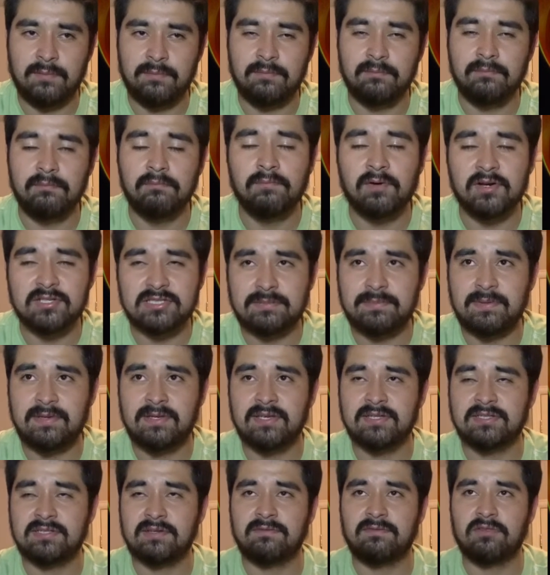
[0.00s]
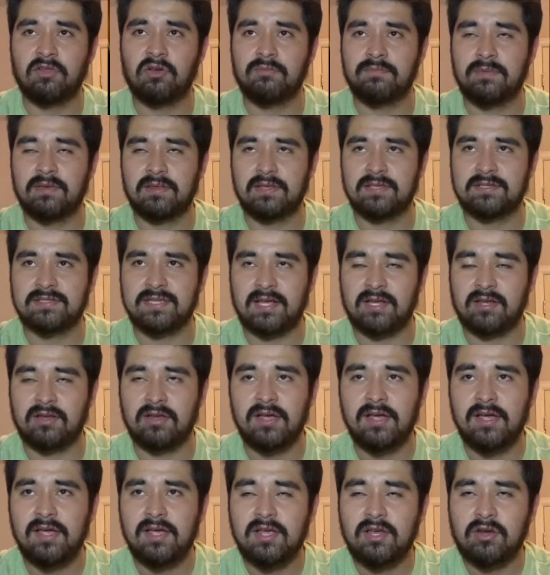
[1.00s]
mostly because of Flo Mili's like
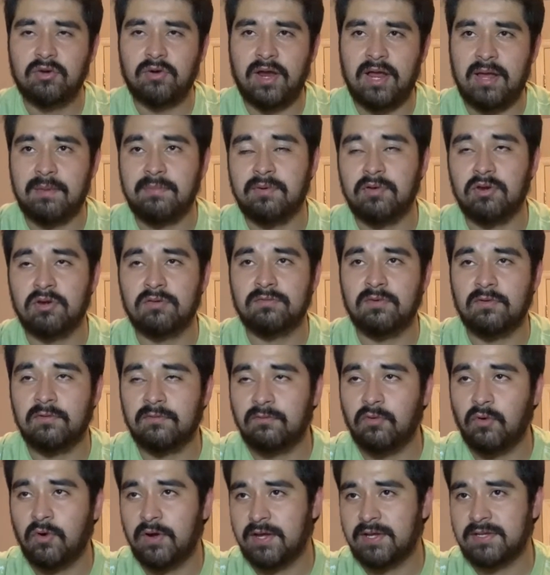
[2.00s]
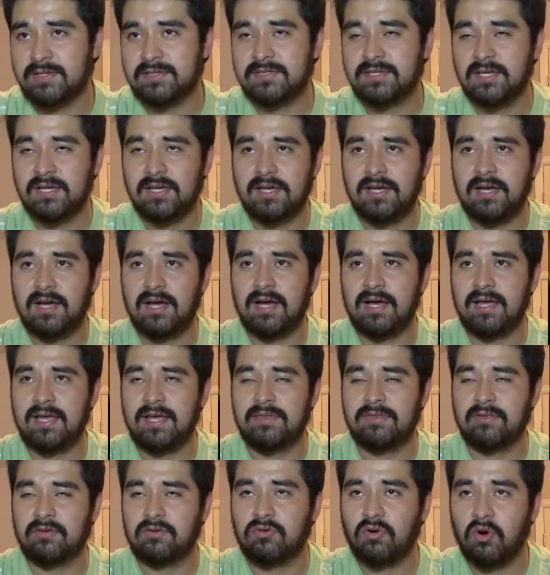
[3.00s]
great and beautiful voice
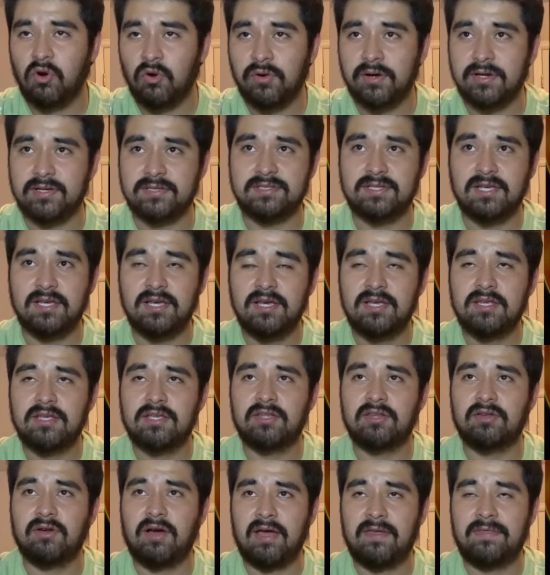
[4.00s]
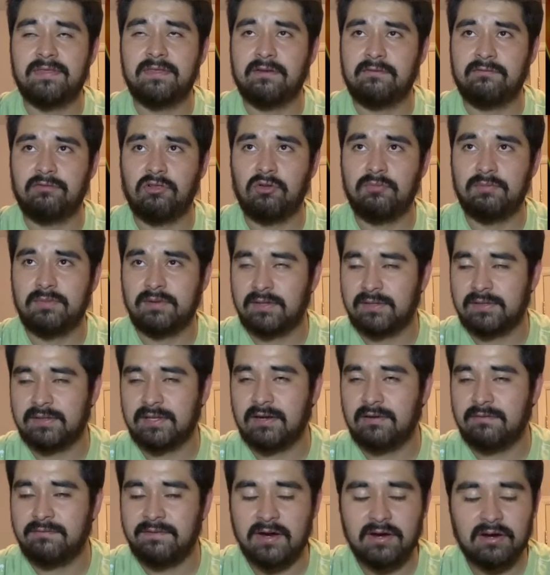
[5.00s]
in the chorus. I think Flo Mili did
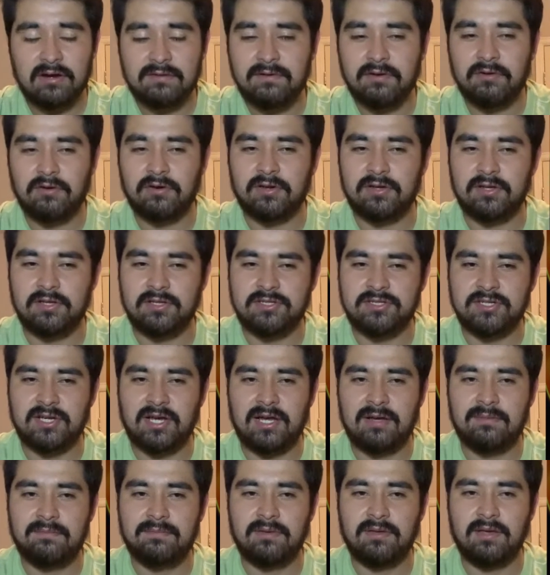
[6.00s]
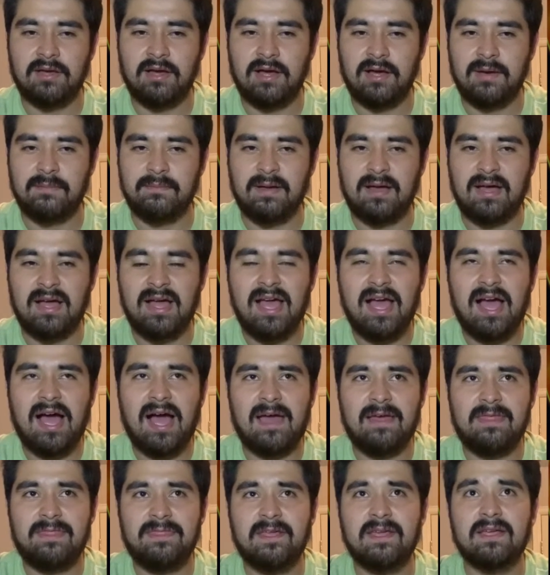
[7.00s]
a very good job.
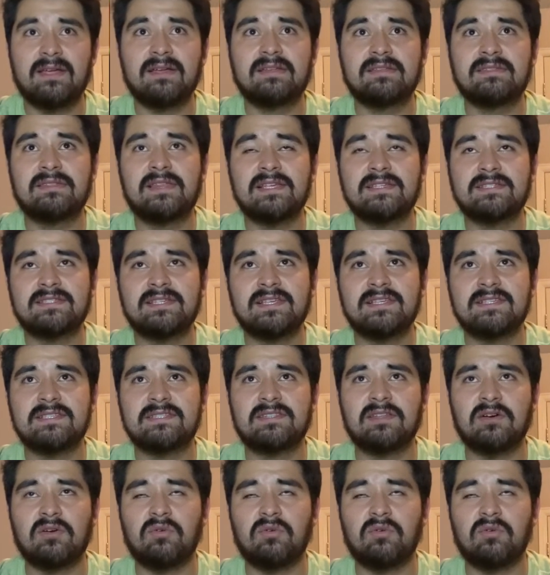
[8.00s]
I think this is the